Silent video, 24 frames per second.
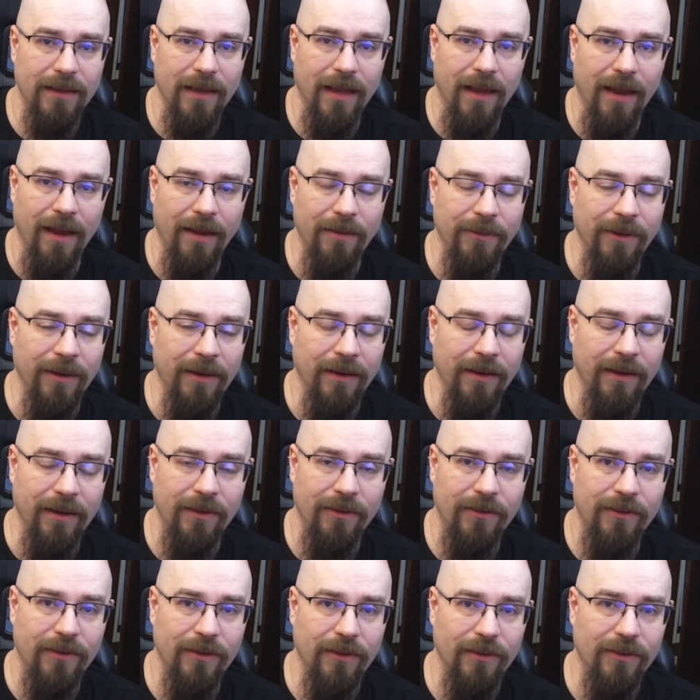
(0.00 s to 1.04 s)
I mean,
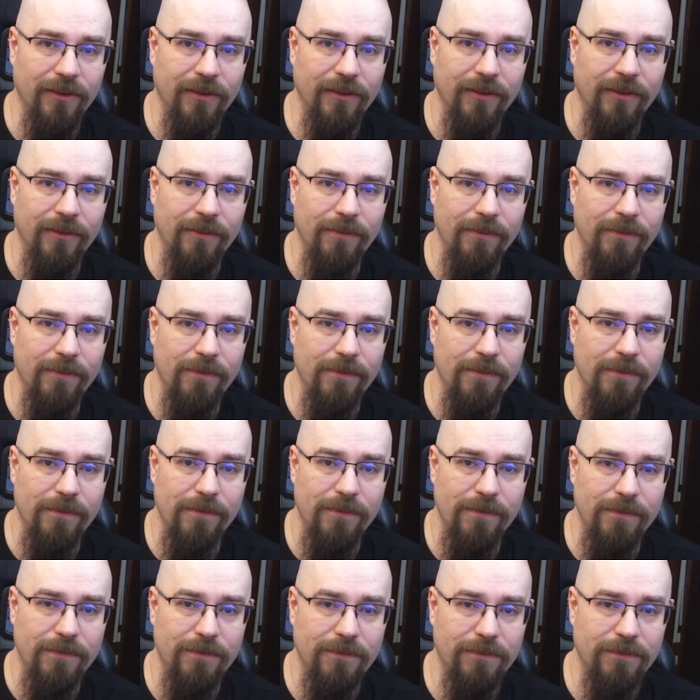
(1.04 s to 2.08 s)
it's just
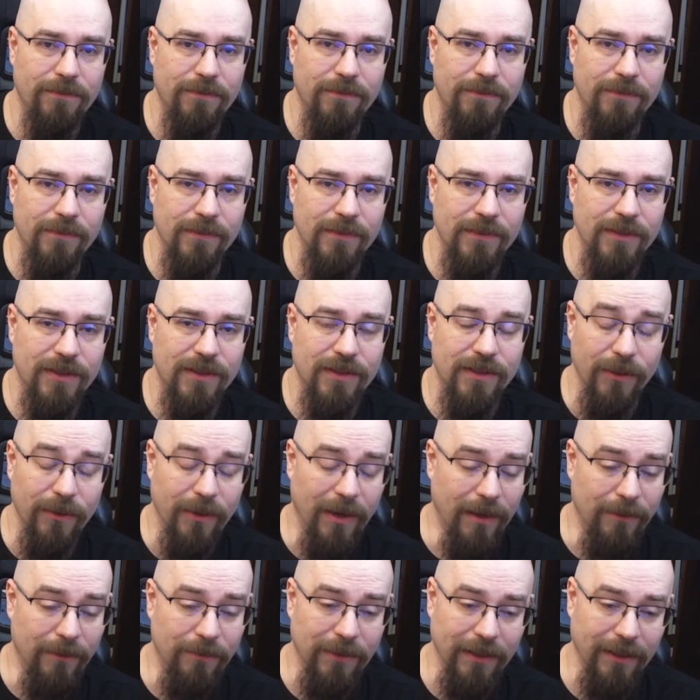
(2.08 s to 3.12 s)
so
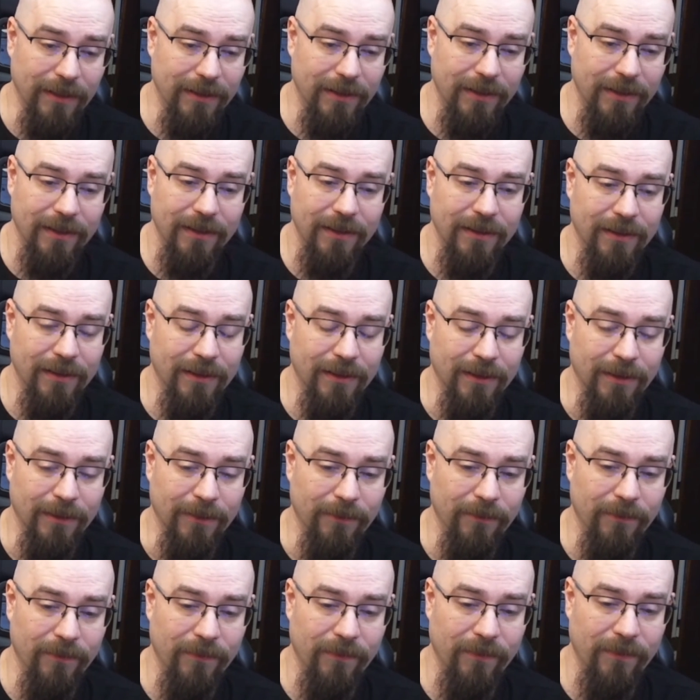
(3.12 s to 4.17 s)
humbling.
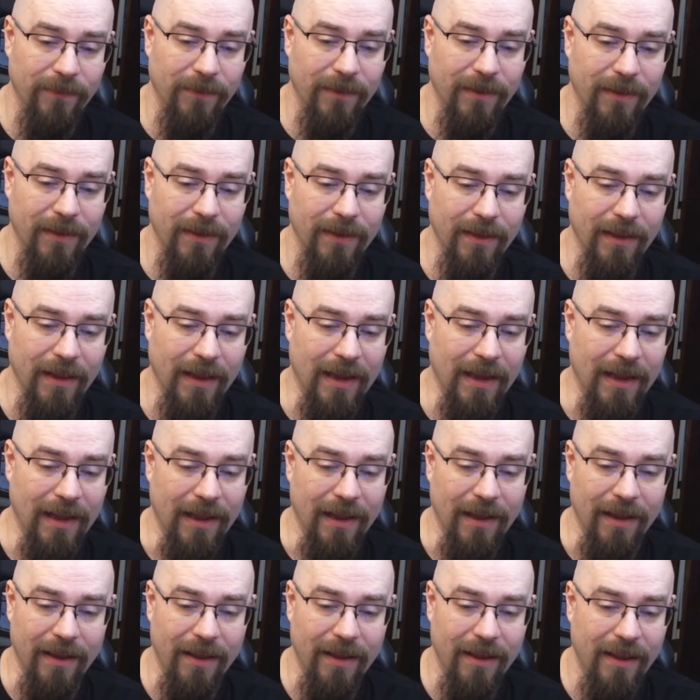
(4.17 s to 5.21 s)
Um
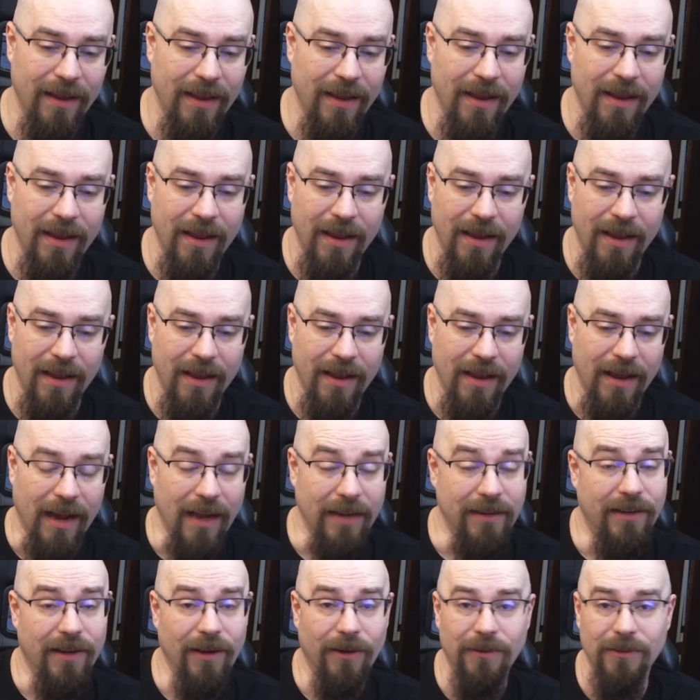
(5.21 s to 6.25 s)
I I
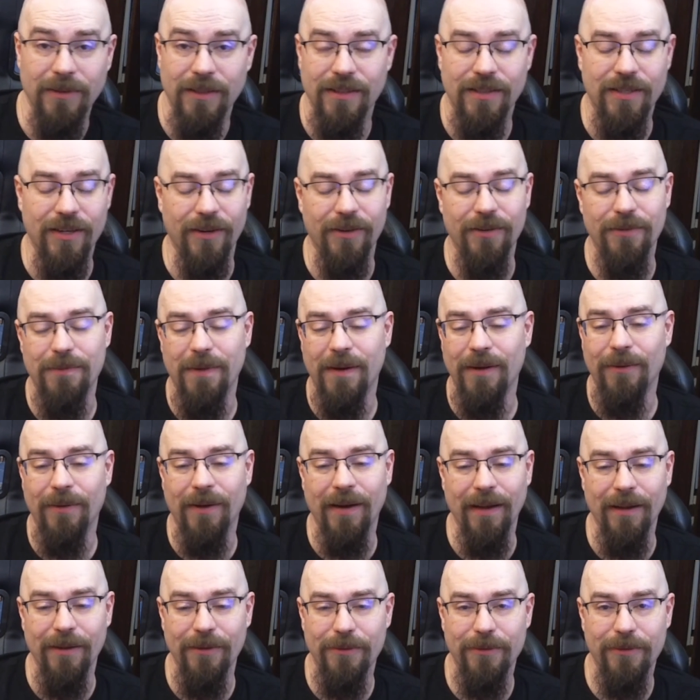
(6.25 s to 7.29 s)
don't deserve my
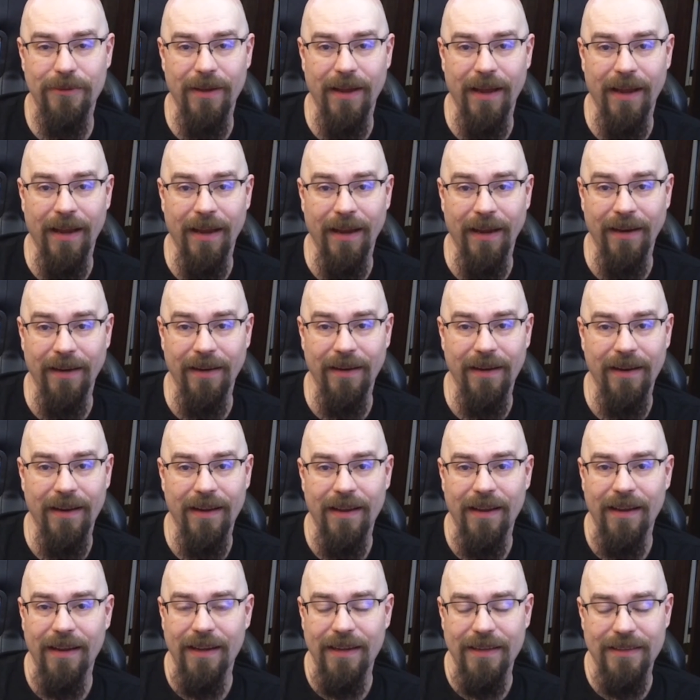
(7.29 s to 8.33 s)
wife and
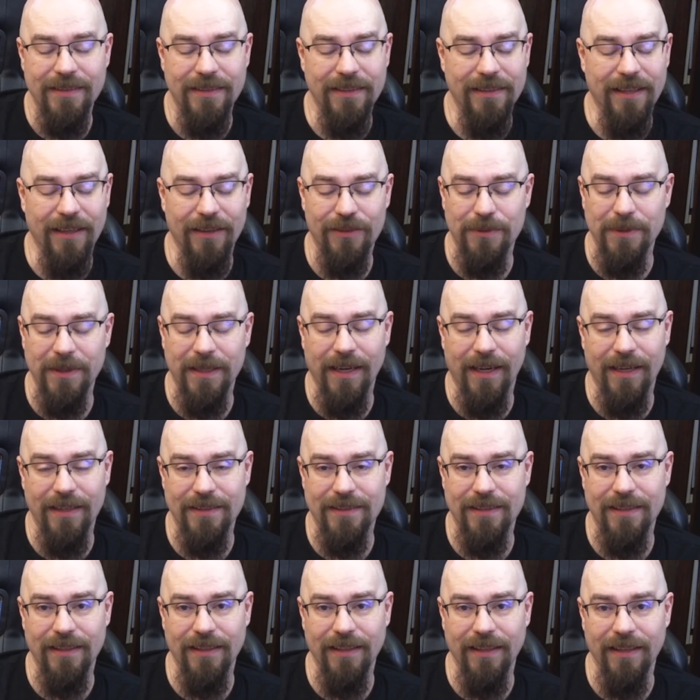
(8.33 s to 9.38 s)
she tells me
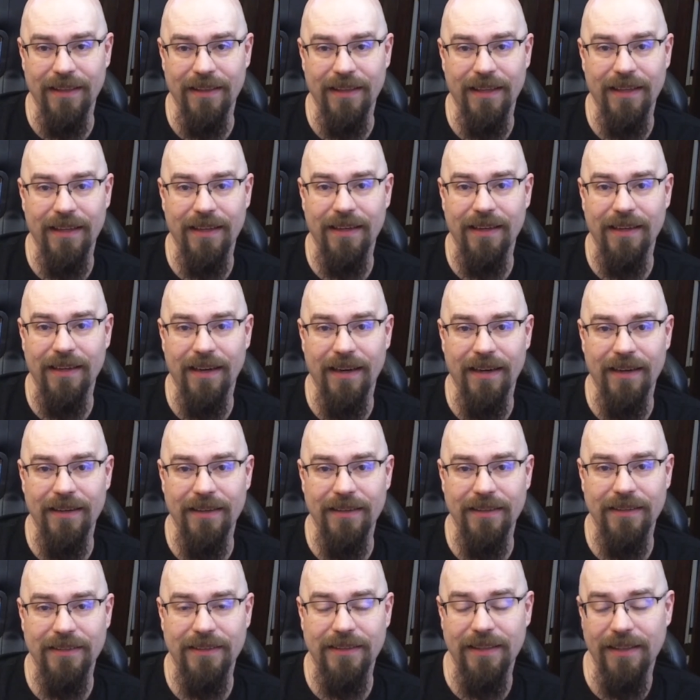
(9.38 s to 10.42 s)
constantly that
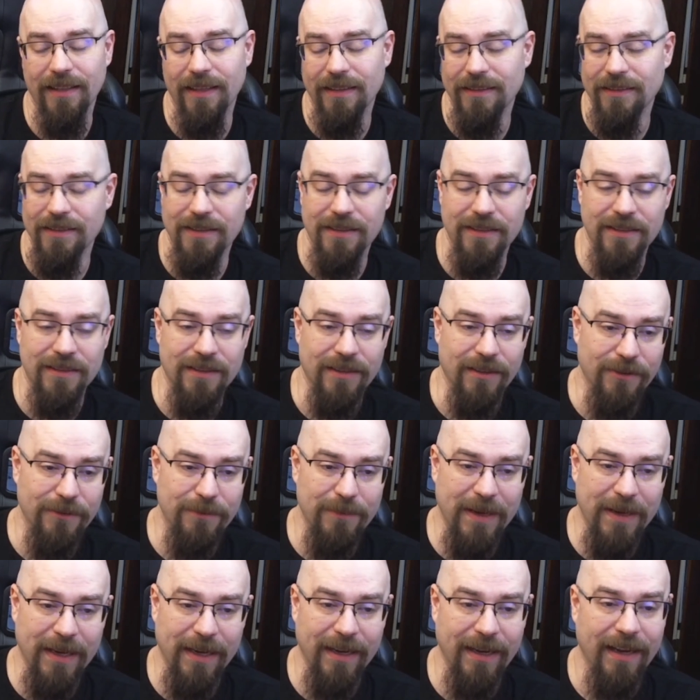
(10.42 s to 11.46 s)
she doesn't deserve
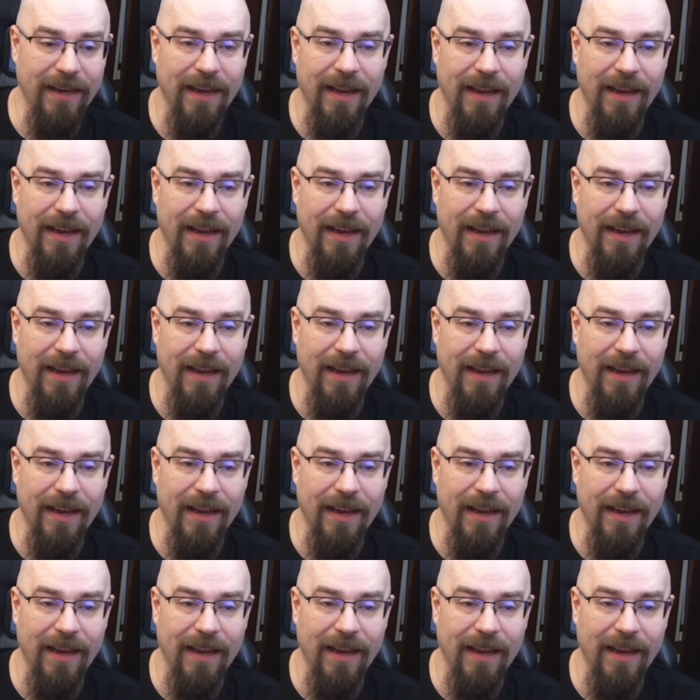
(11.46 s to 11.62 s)
me.